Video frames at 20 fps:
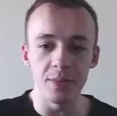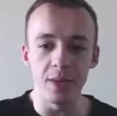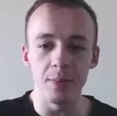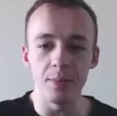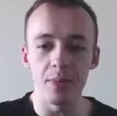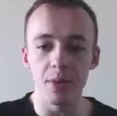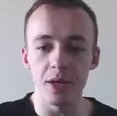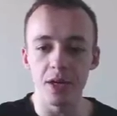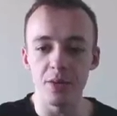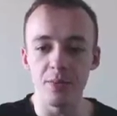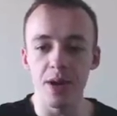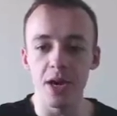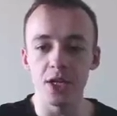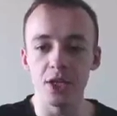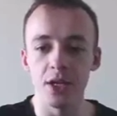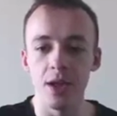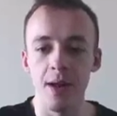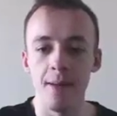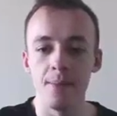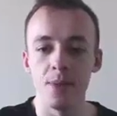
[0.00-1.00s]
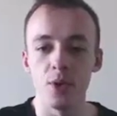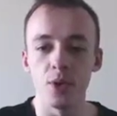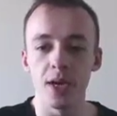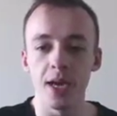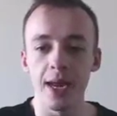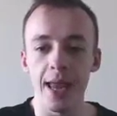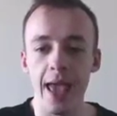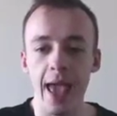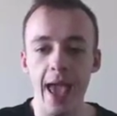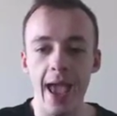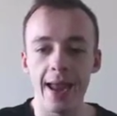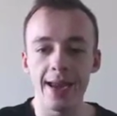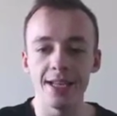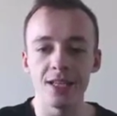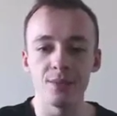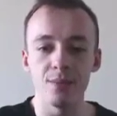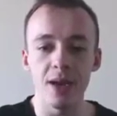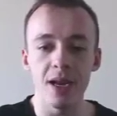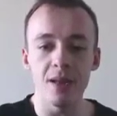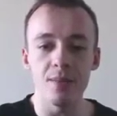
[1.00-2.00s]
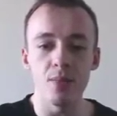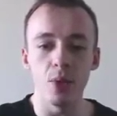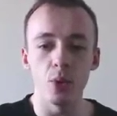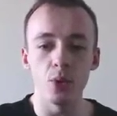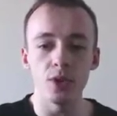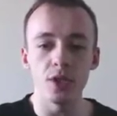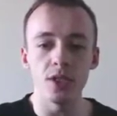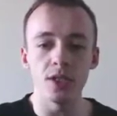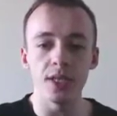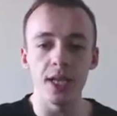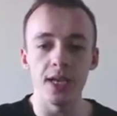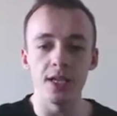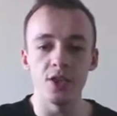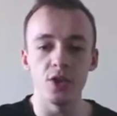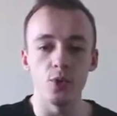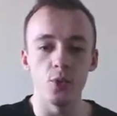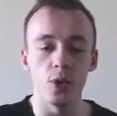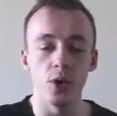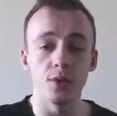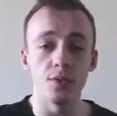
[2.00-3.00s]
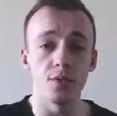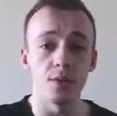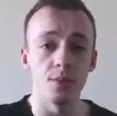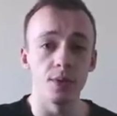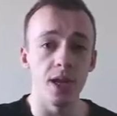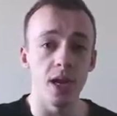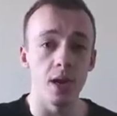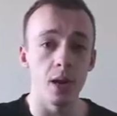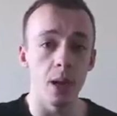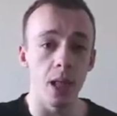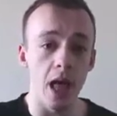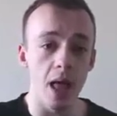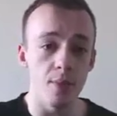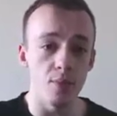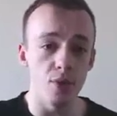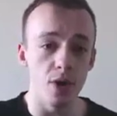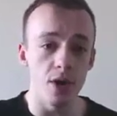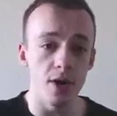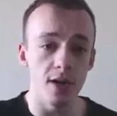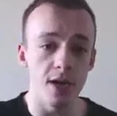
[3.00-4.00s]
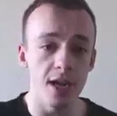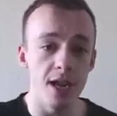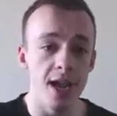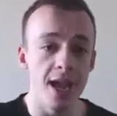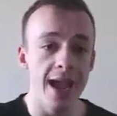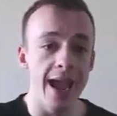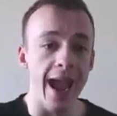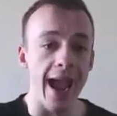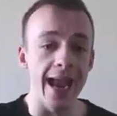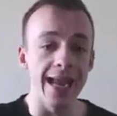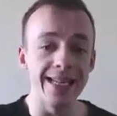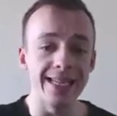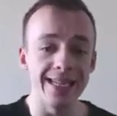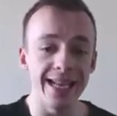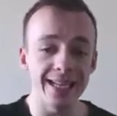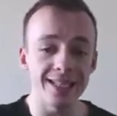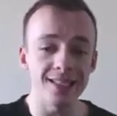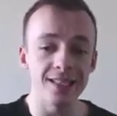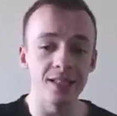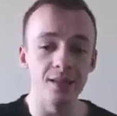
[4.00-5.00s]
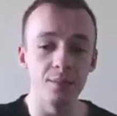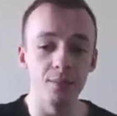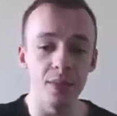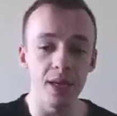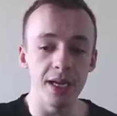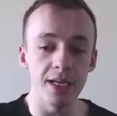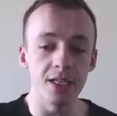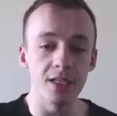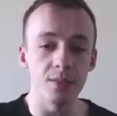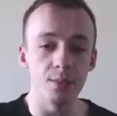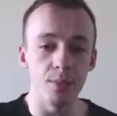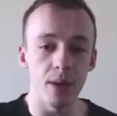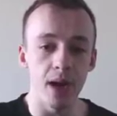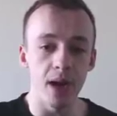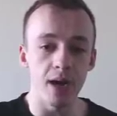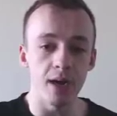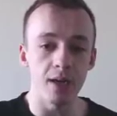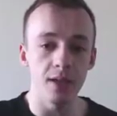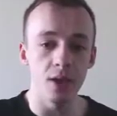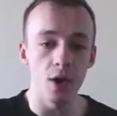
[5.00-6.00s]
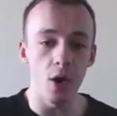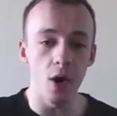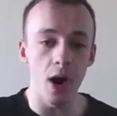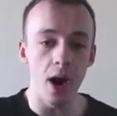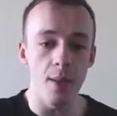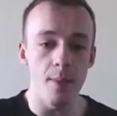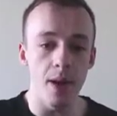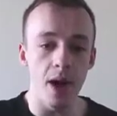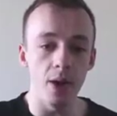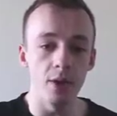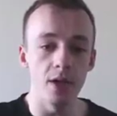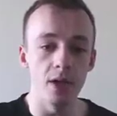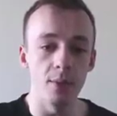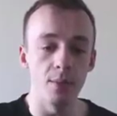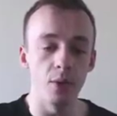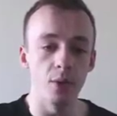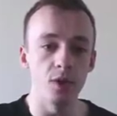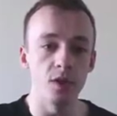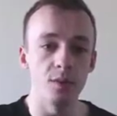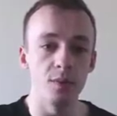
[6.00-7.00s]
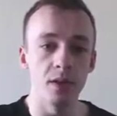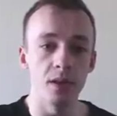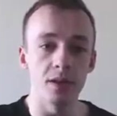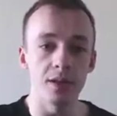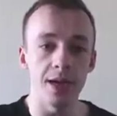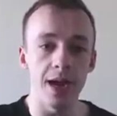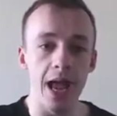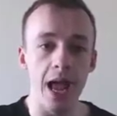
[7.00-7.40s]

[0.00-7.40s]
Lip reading: it, but pretty much you can add as many bonuses as you want from their library, and that's the biggest part about the bonus builder